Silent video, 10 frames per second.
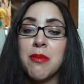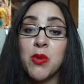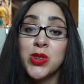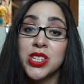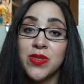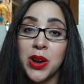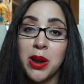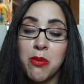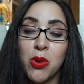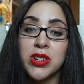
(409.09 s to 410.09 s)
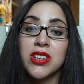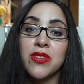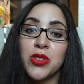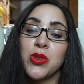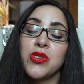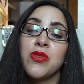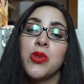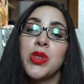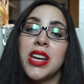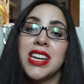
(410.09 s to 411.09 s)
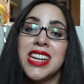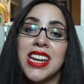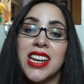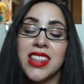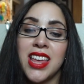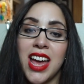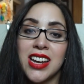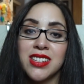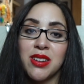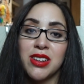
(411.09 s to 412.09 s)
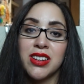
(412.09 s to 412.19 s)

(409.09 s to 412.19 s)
which is very important for those of you that need that